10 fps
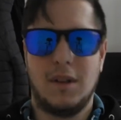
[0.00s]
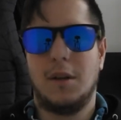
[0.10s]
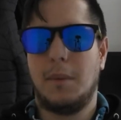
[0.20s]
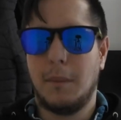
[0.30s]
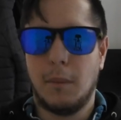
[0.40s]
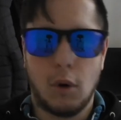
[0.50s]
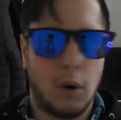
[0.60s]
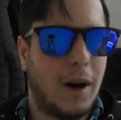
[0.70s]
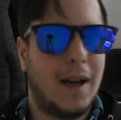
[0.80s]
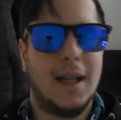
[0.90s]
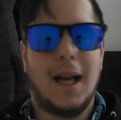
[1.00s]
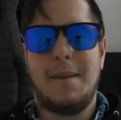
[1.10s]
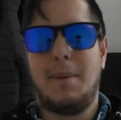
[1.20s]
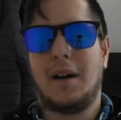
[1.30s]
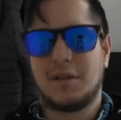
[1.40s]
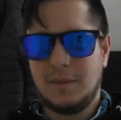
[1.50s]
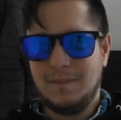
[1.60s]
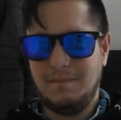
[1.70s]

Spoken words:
little bit more about